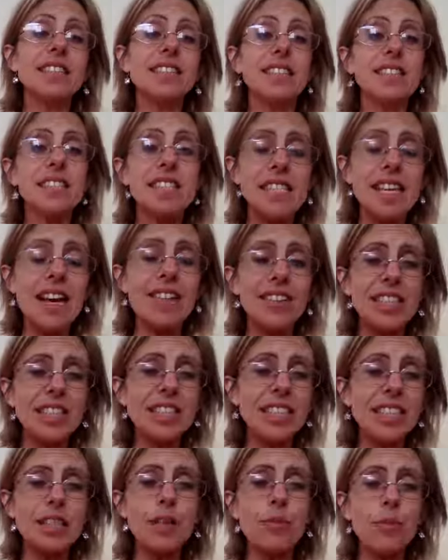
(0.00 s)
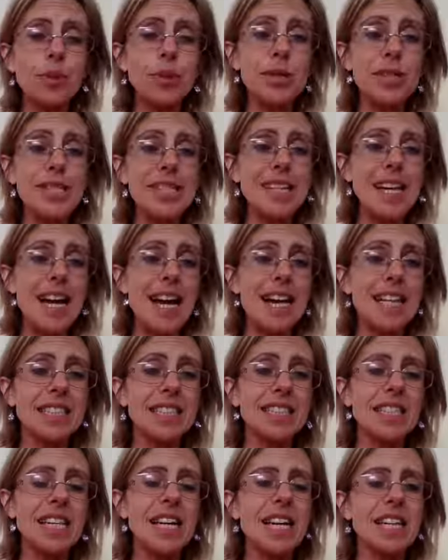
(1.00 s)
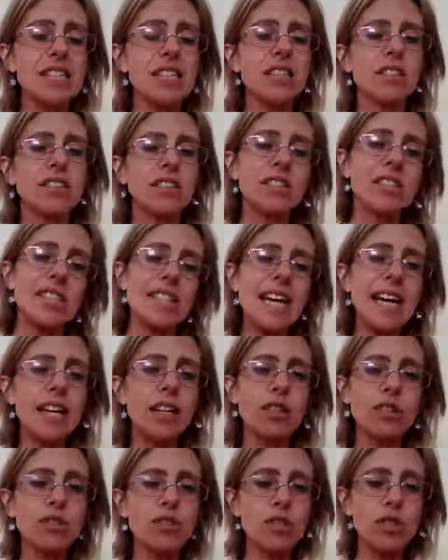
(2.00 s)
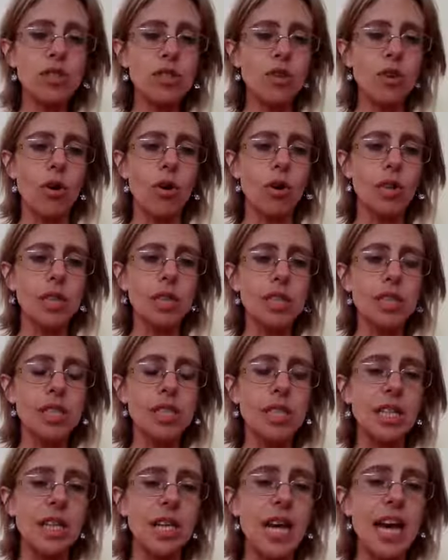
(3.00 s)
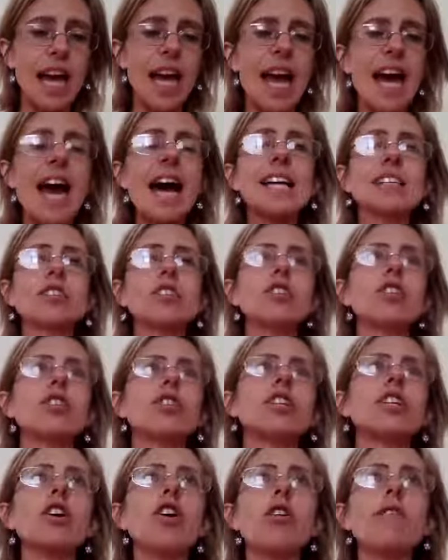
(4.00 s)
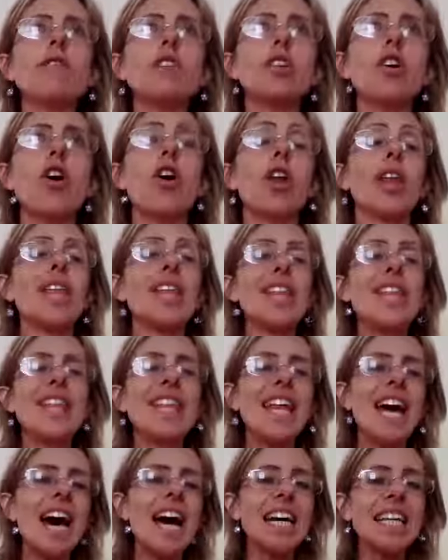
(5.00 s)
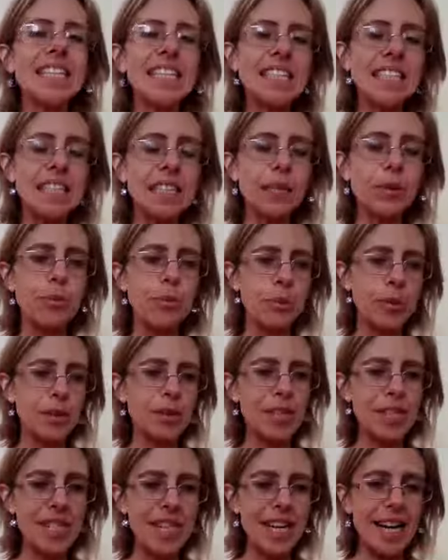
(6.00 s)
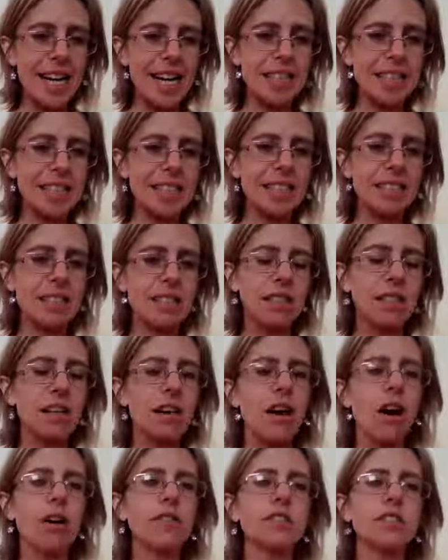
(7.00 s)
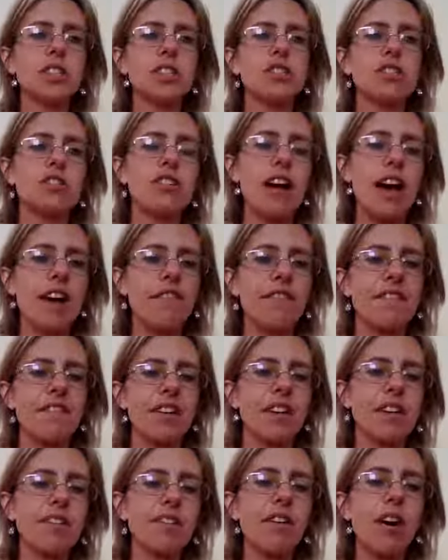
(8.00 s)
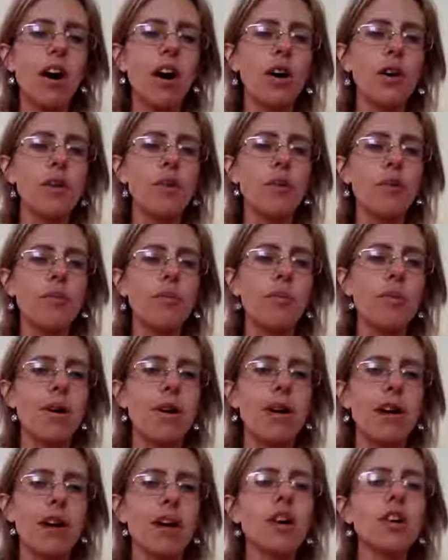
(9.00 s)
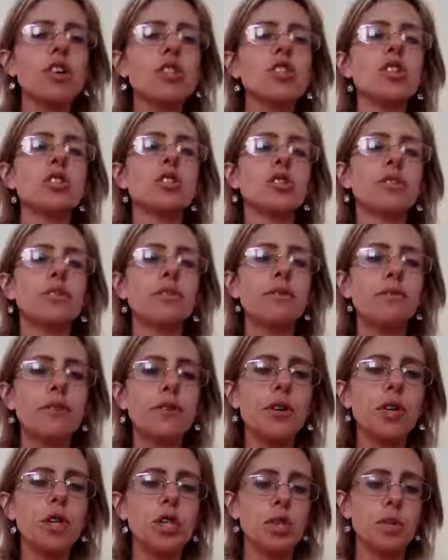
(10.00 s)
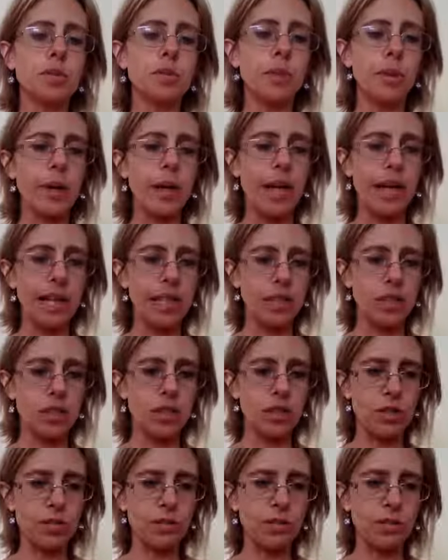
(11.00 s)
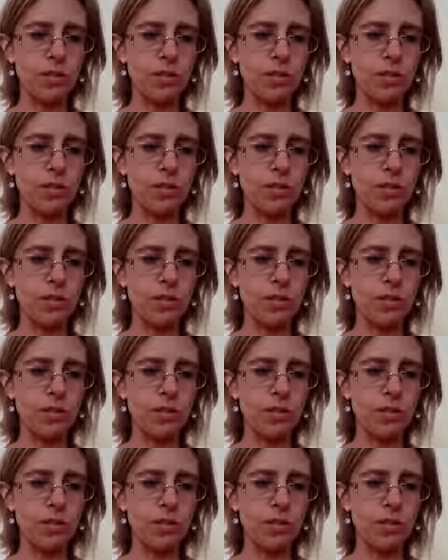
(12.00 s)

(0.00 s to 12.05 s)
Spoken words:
the 17% gets on the second result. And the overall 90% of the traffic volume goes on the first page.